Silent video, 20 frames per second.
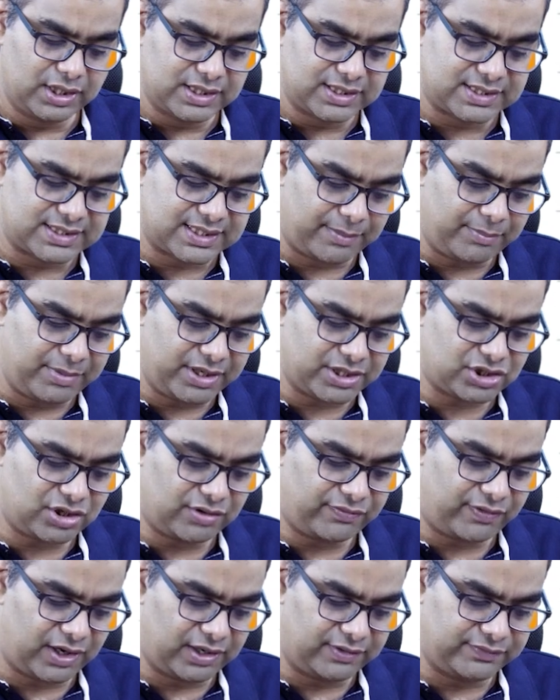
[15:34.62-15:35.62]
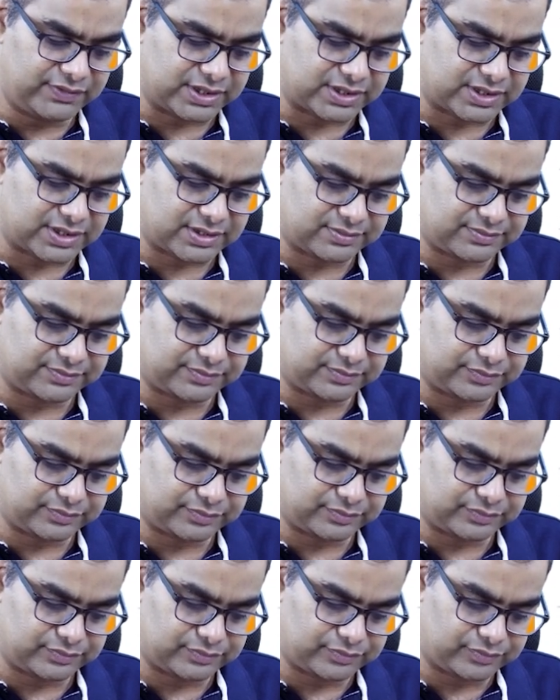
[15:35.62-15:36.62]
summation of all of this.
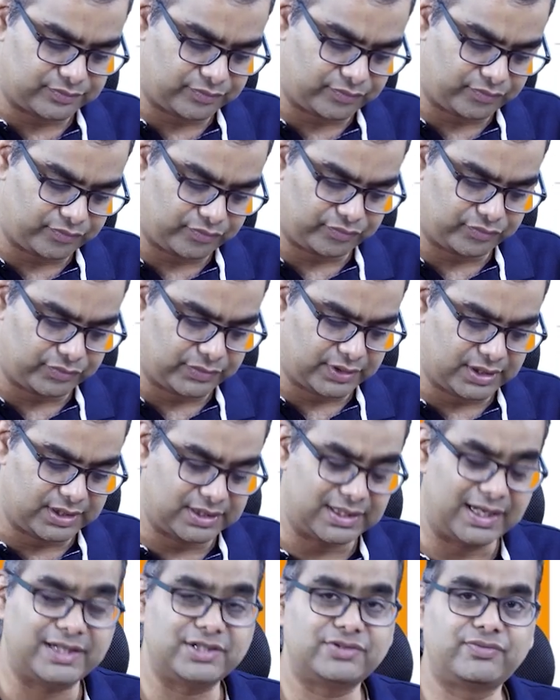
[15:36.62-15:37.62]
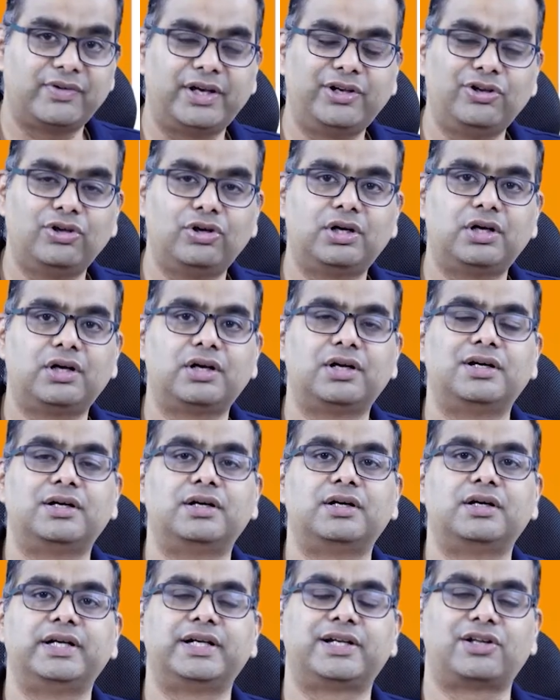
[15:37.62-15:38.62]
That is where your
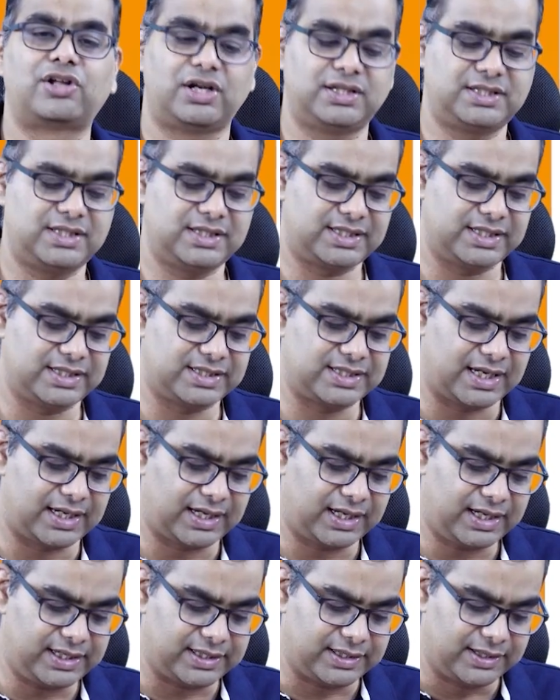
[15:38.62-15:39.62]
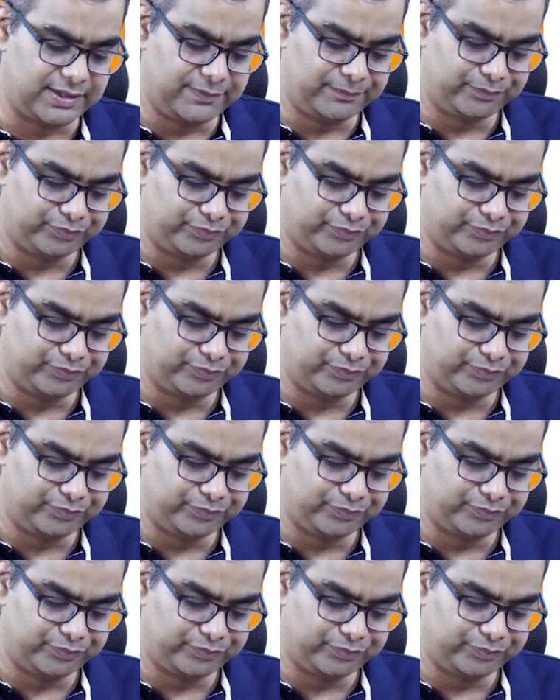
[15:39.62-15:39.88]
it crosses C star, right?